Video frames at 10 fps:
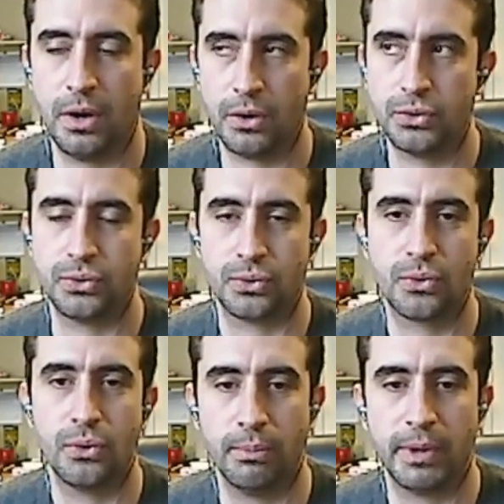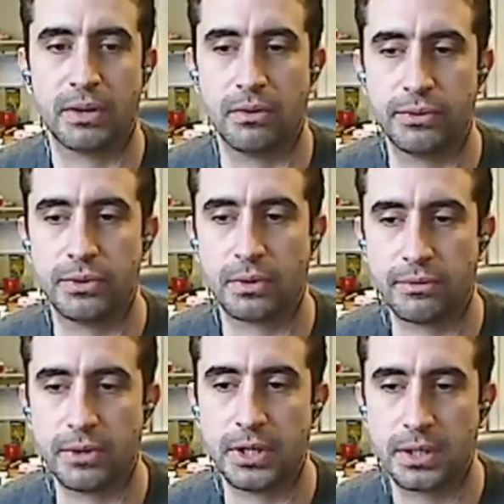how to do cool macro
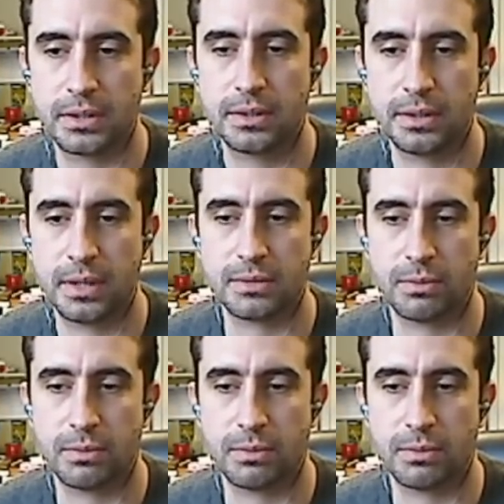photography. That's